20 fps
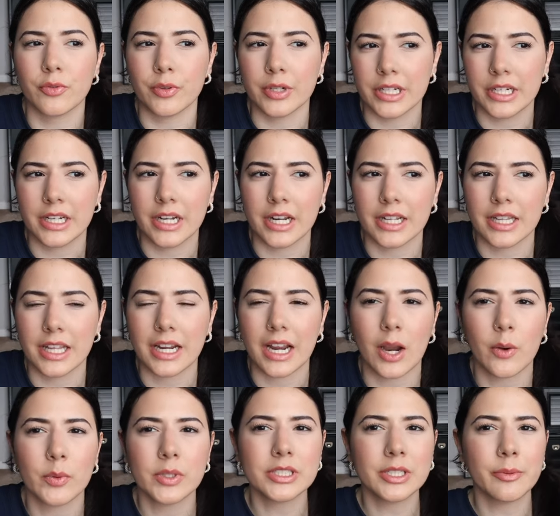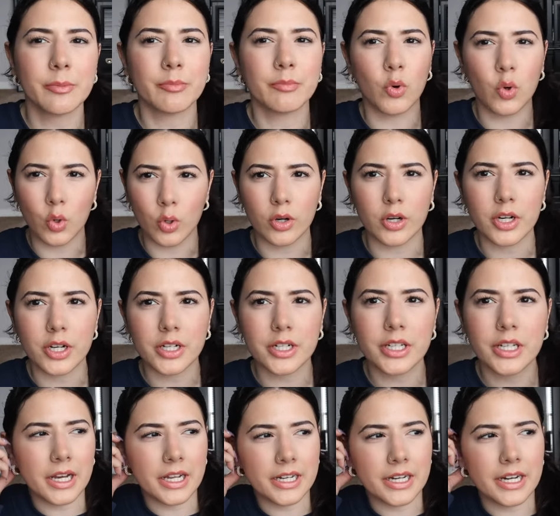read, and like I wasn't bored,
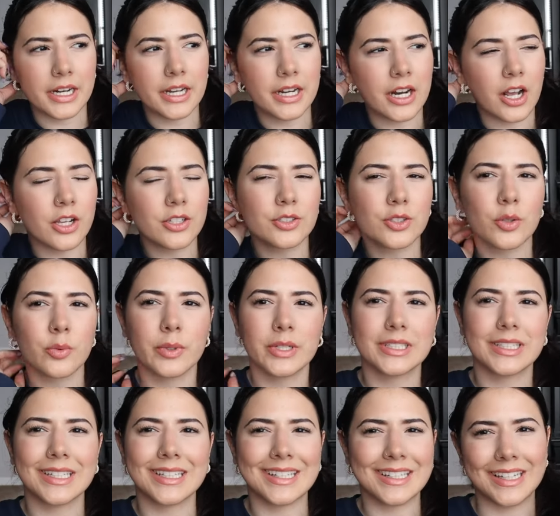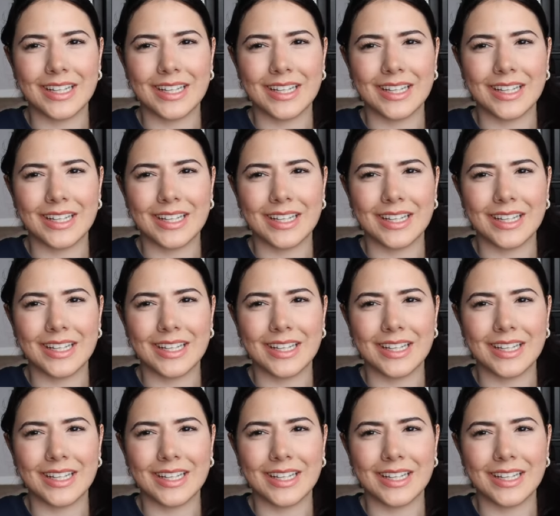but it also wasn't